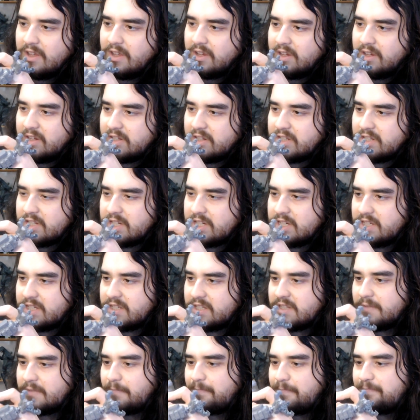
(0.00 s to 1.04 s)
which
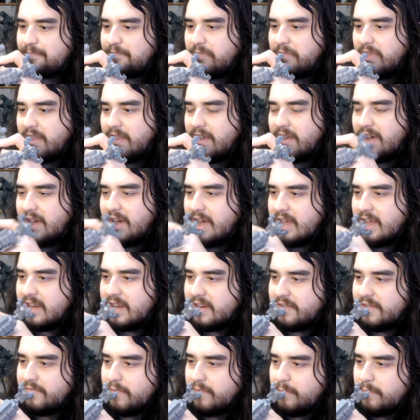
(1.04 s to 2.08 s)
is kind
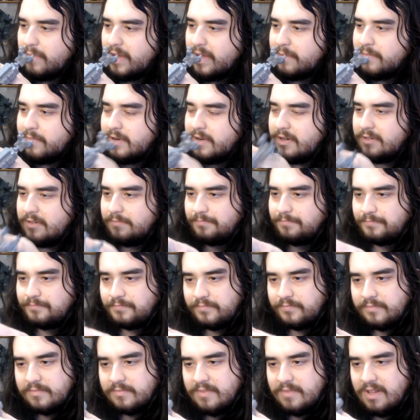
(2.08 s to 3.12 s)
of a bummer.
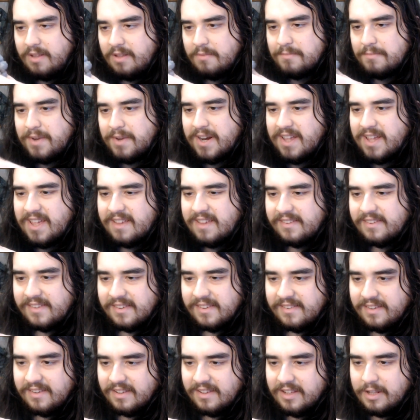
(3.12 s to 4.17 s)
But I guess
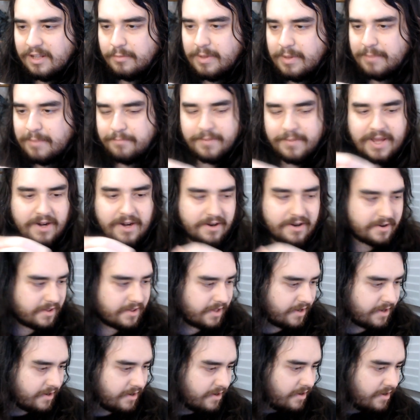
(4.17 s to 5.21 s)
it's a little bit better
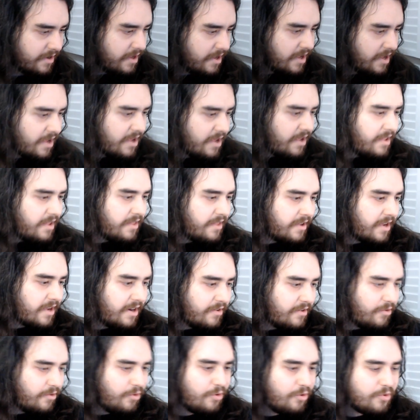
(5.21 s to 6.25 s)
than the kind
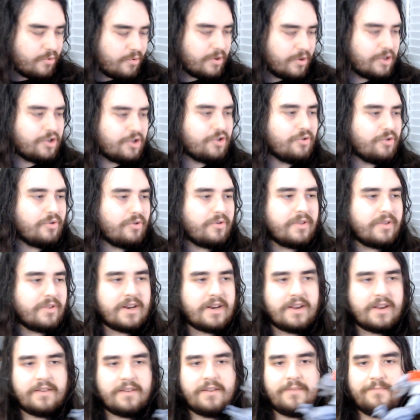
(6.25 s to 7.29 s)
of awkward jaw that
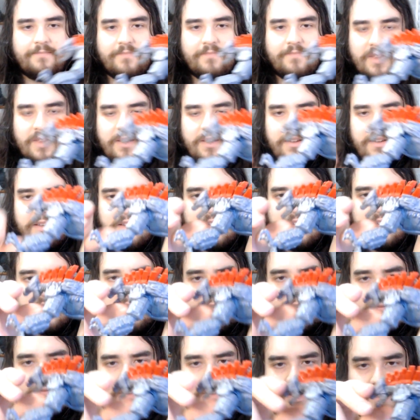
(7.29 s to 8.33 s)
I I
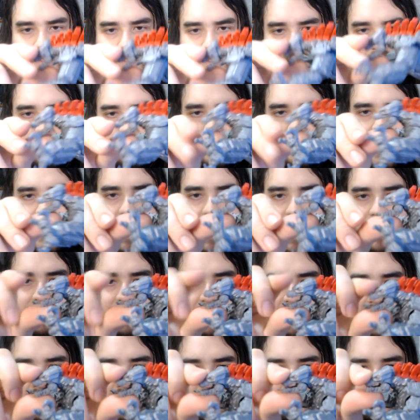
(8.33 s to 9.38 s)
think this one has,
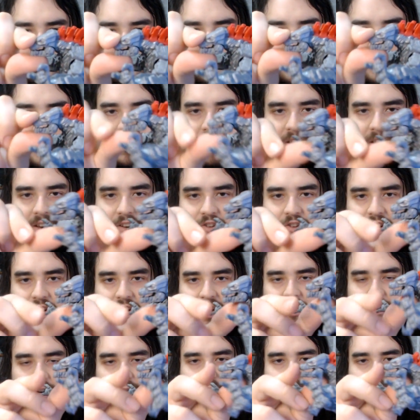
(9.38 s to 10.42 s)
because when you kind of try
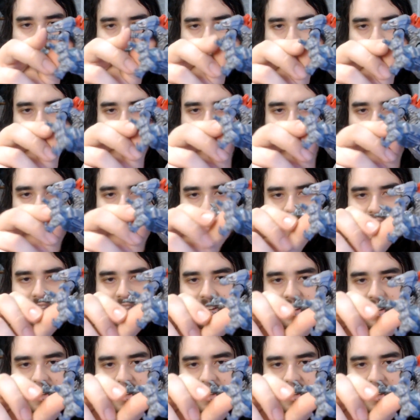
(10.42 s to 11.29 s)
and open and close it